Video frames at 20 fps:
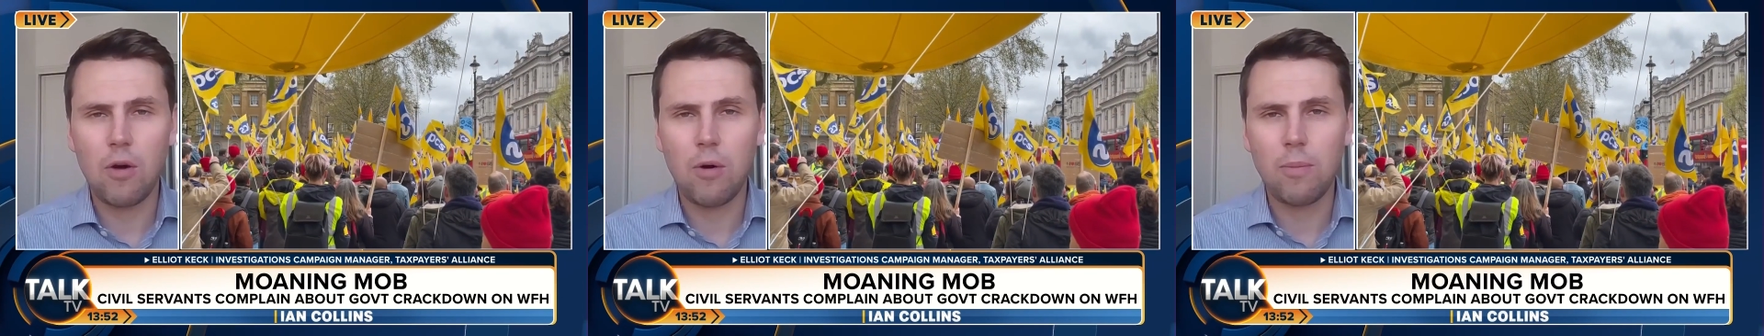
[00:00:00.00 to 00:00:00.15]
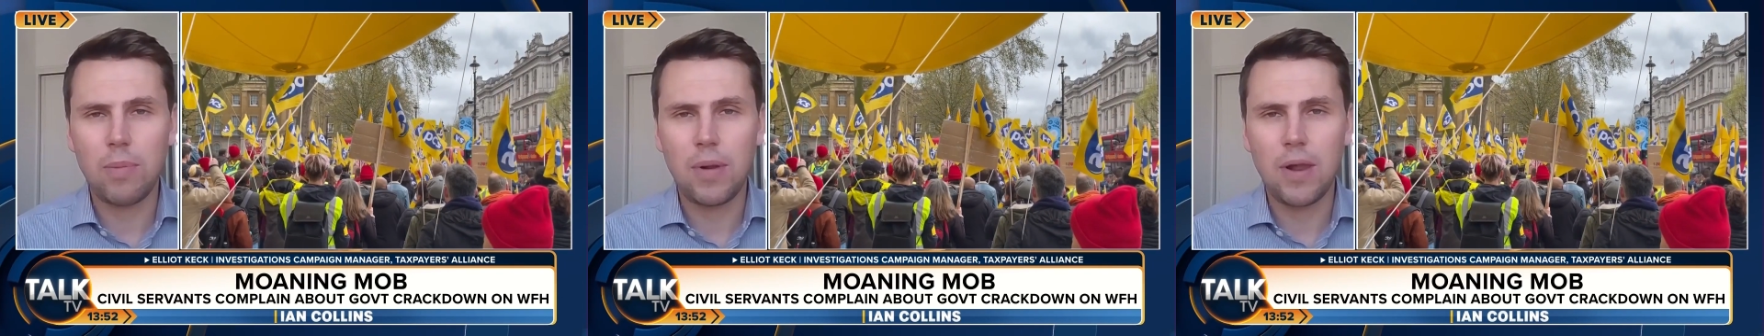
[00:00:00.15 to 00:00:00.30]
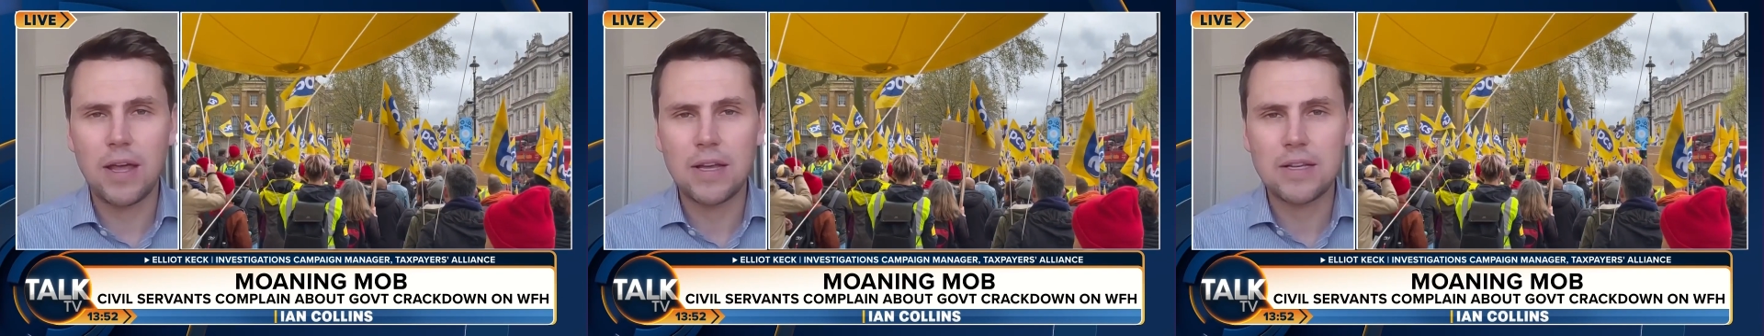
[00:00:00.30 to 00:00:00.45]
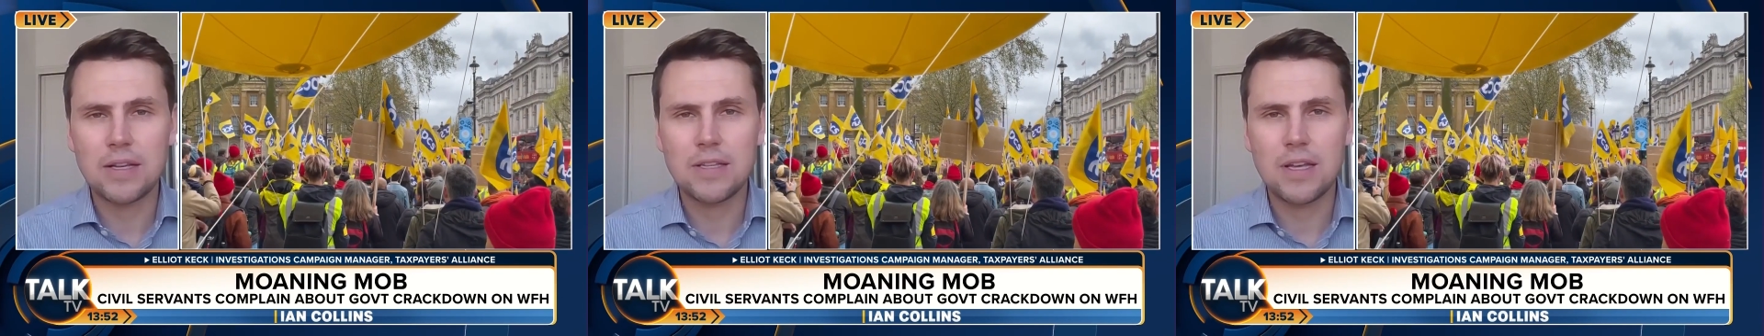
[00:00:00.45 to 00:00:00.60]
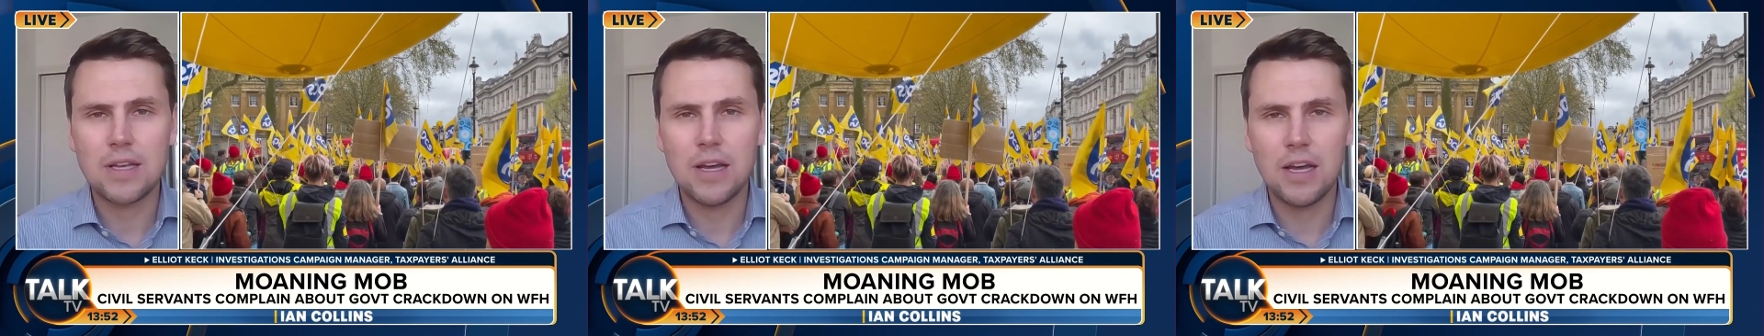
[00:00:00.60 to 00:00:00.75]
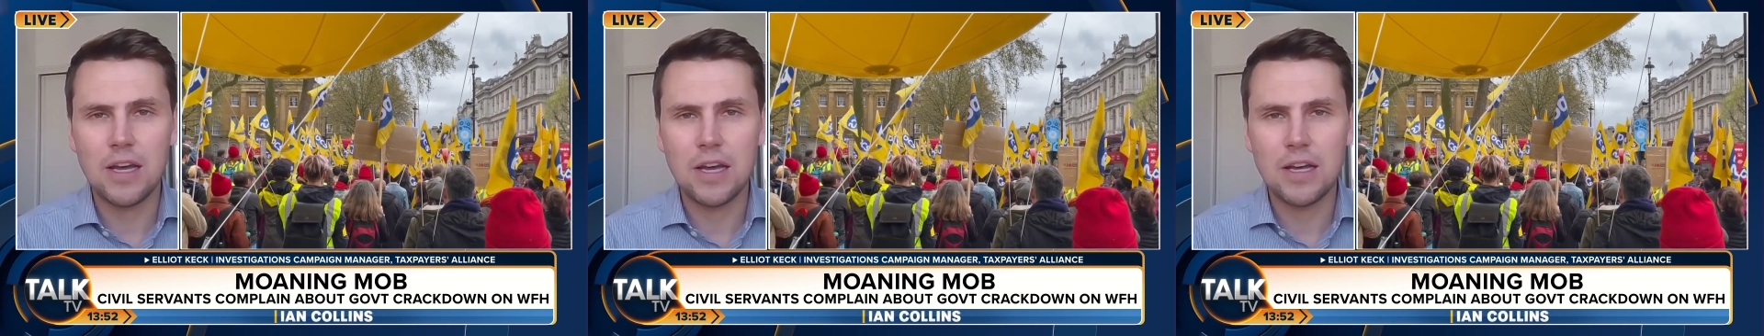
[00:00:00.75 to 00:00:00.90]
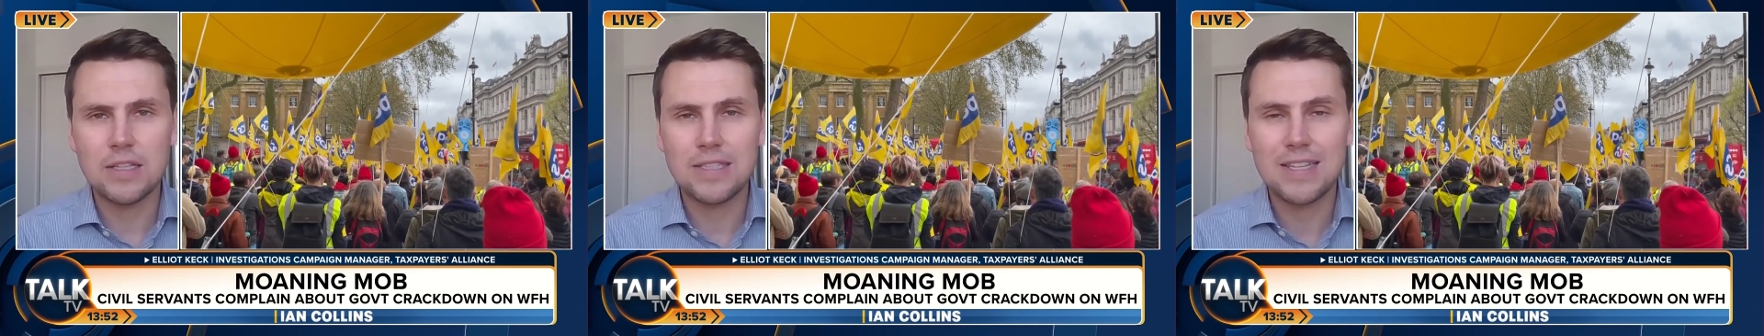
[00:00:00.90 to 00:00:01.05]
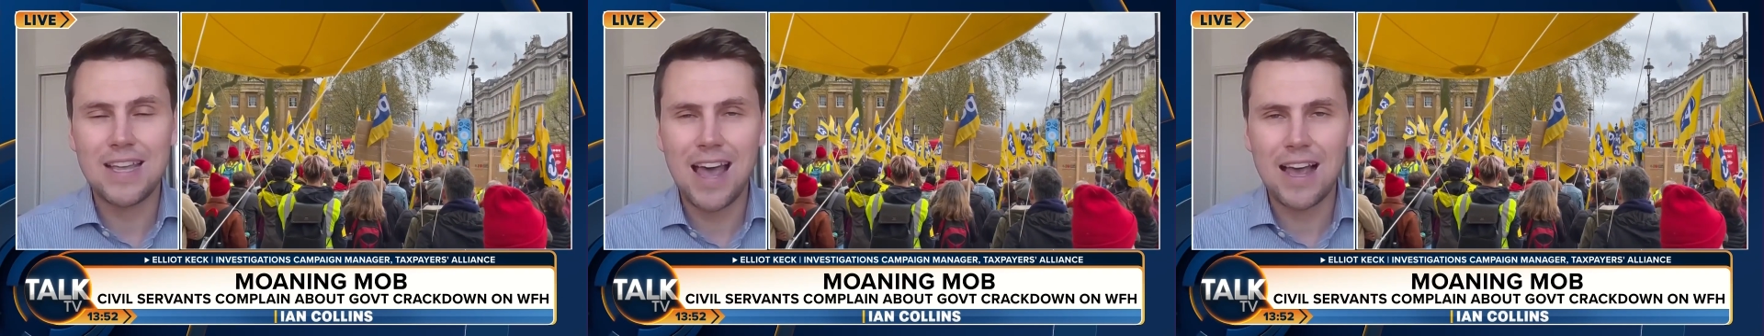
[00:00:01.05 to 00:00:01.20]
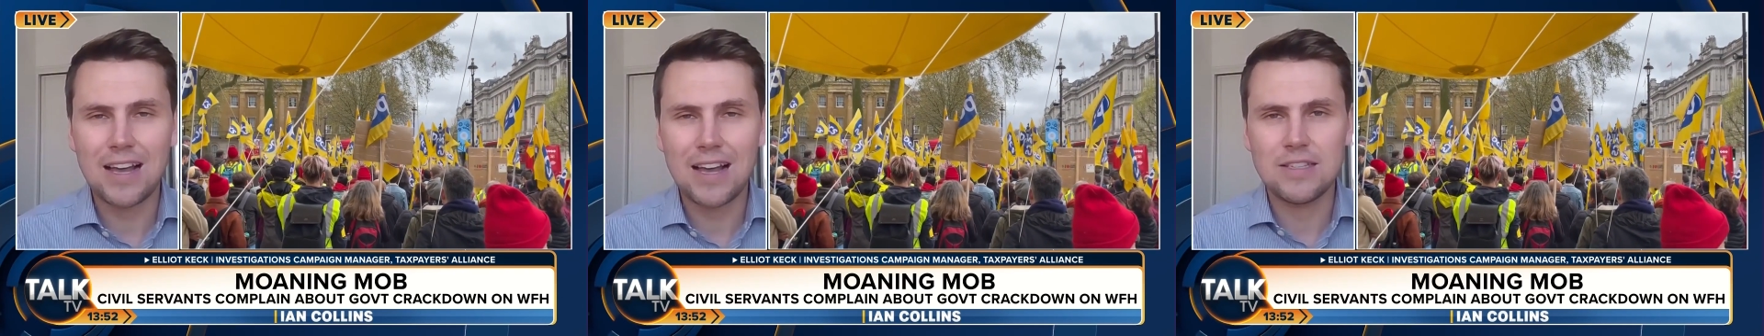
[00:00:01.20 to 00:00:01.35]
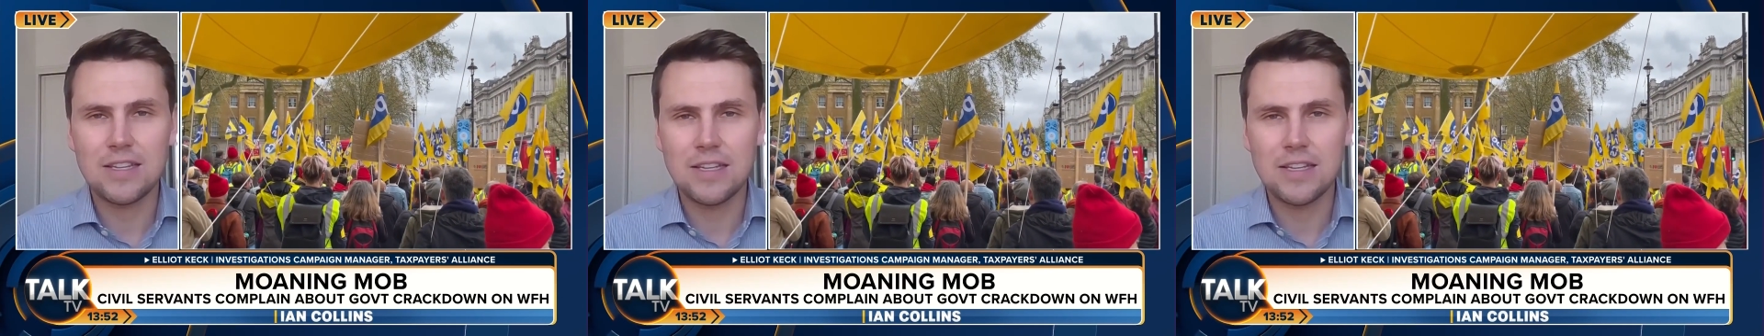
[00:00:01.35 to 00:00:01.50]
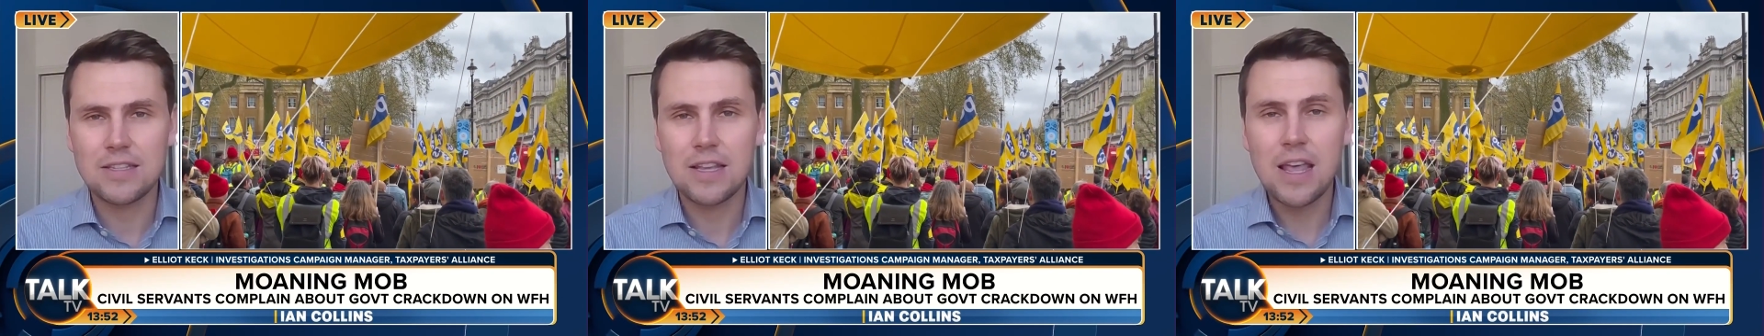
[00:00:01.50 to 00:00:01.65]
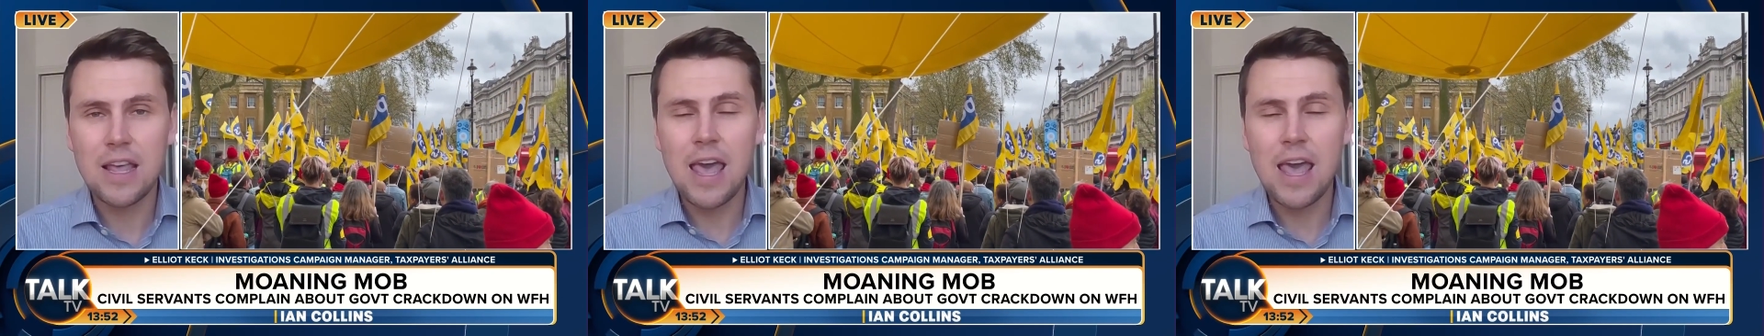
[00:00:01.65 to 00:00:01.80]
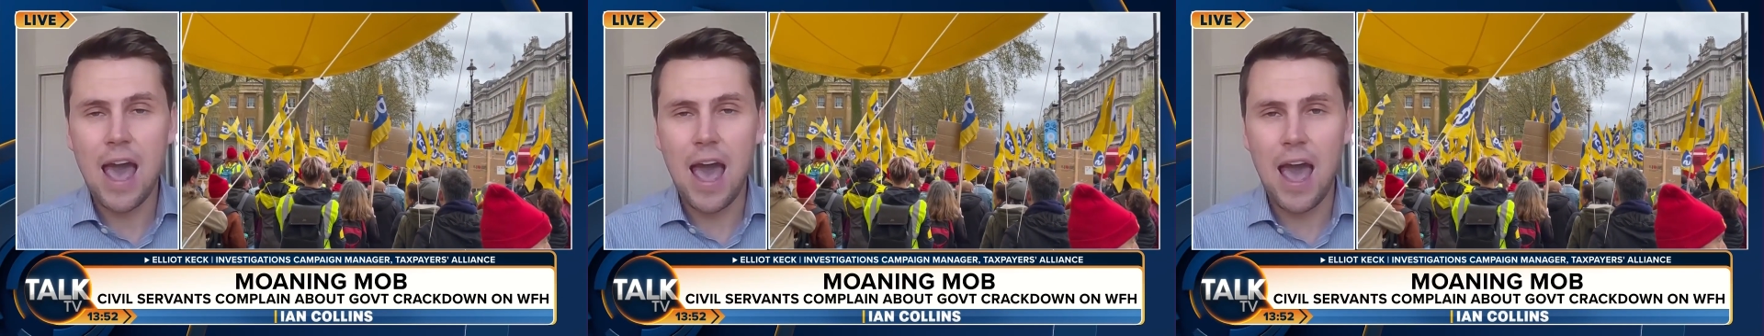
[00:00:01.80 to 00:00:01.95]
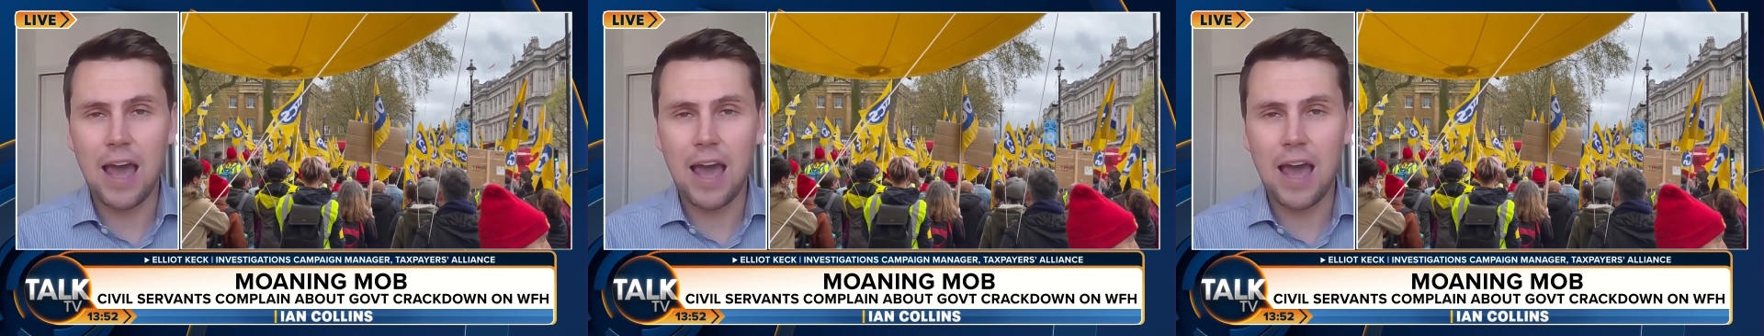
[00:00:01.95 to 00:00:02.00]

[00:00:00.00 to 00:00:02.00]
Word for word: complex taxes.